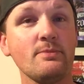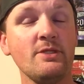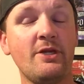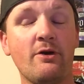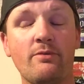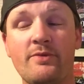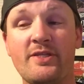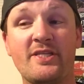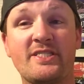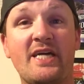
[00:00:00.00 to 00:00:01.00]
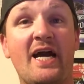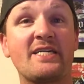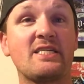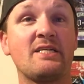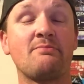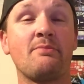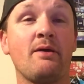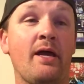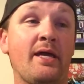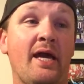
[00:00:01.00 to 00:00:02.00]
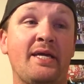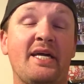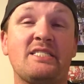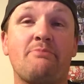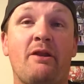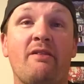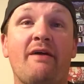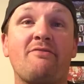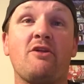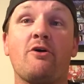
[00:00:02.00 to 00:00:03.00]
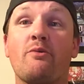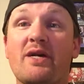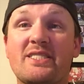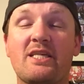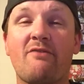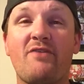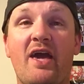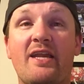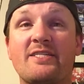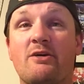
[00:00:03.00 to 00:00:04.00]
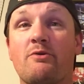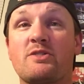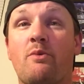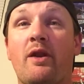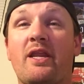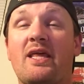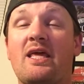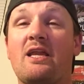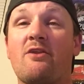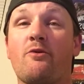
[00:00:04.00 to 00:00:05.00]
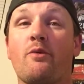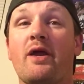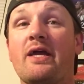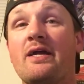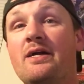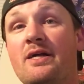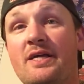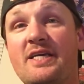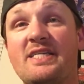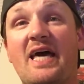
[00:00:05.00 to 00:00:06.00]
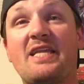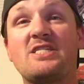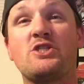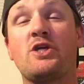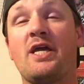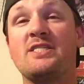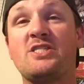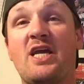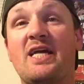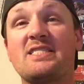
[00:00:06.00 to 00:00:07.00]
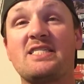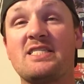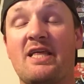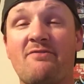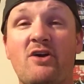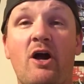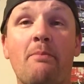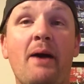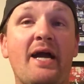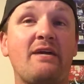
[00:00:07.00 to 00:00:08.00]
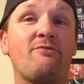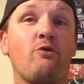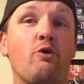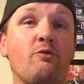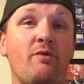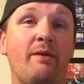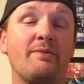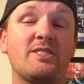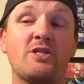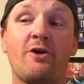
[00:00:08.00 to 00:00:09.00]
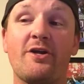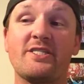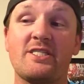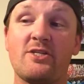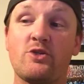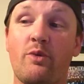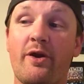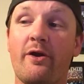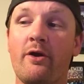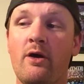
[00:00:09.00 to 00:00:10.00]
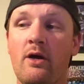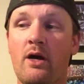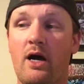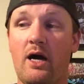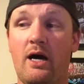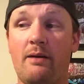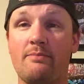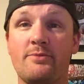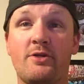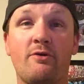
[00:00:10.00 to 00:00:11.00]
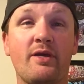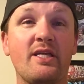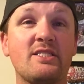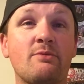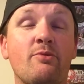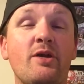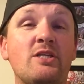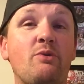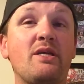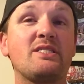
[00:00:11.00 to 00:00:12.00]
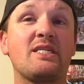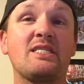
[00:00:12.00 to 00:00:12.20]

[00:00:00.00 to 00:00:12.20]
you know, this guy's, eh, I guess, been a lifelong wrestling fan. Has always wanted to get into the ring. He's had his, ch- his chance. He's it's gone back and forth with him and Stardust on Twitter. Um, you know, he gets some retweets. He